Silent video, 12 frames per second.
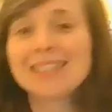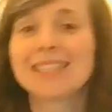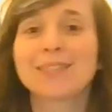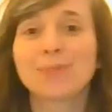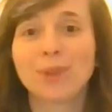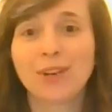
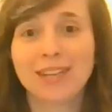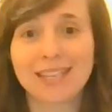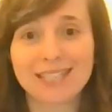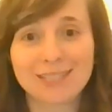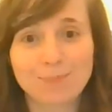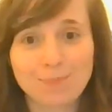This one
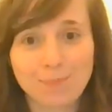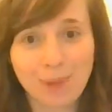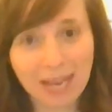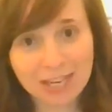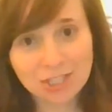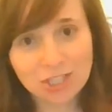is
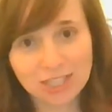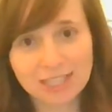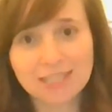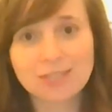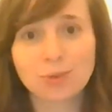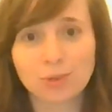
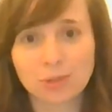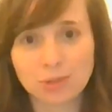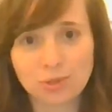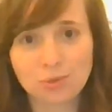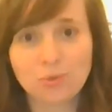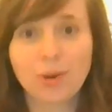patient or
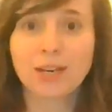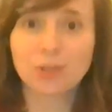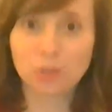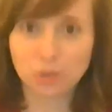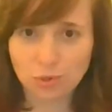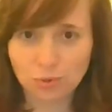to
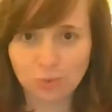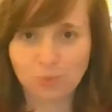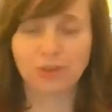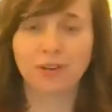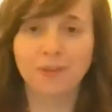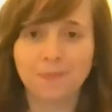
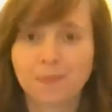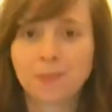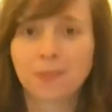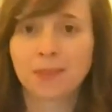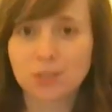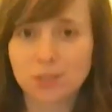endure.
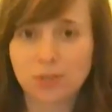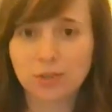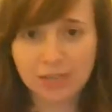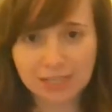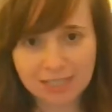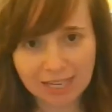So you're
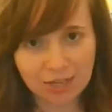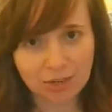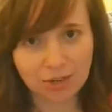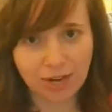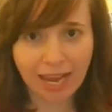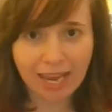going to take
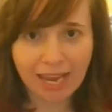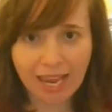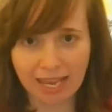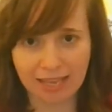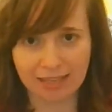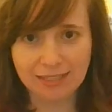your A
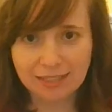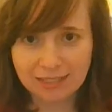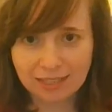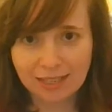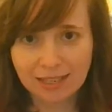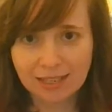hand.
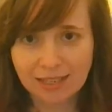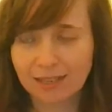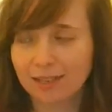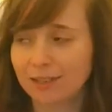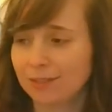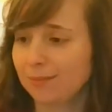
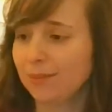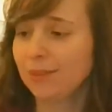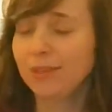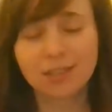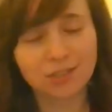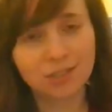You
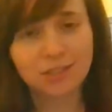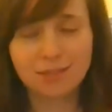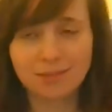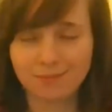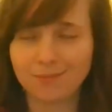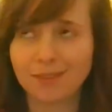can actually,
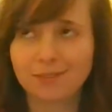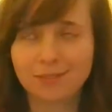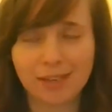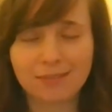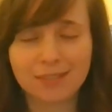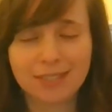
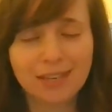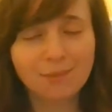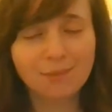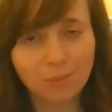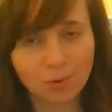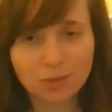I've seen it
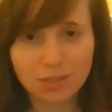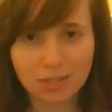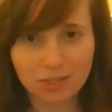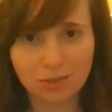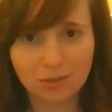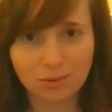mostly
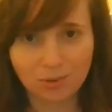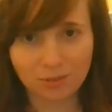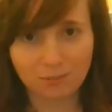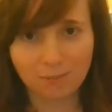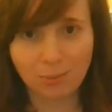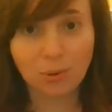do it with
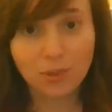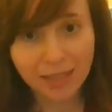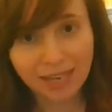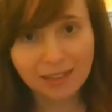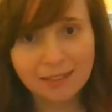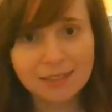both
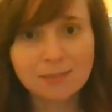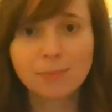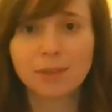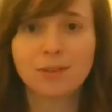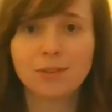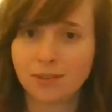hands,
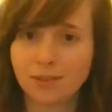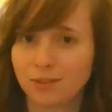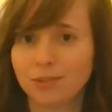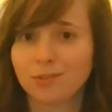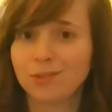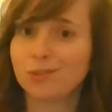but you can
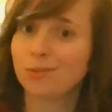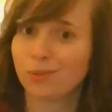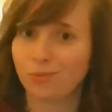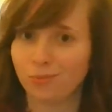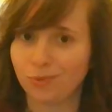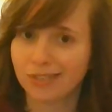also do with
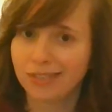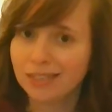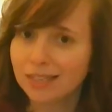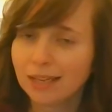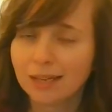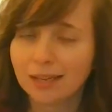one.
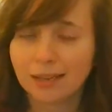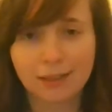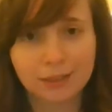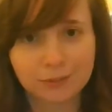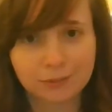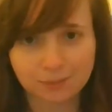
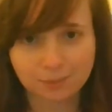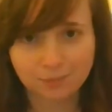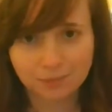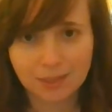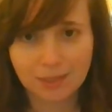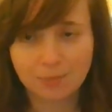
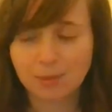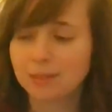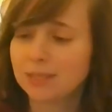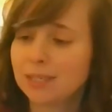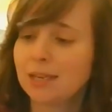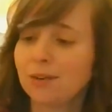But you
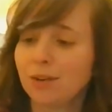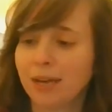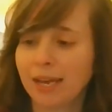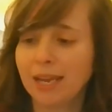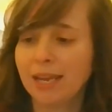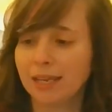take your
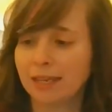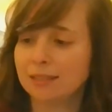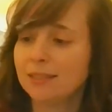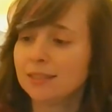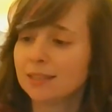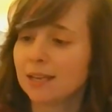A
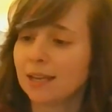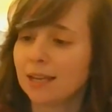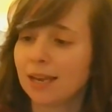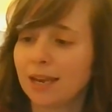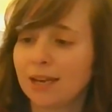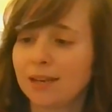hands
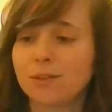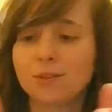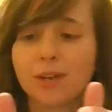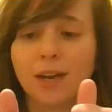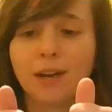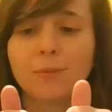and you
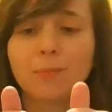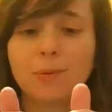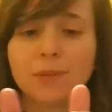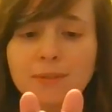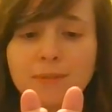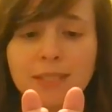kind of
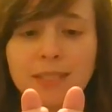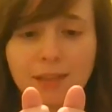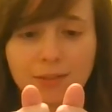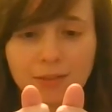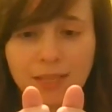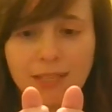put them
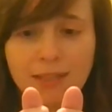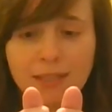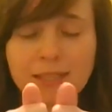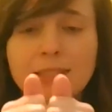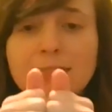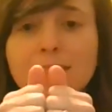together like
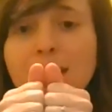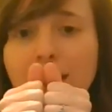this.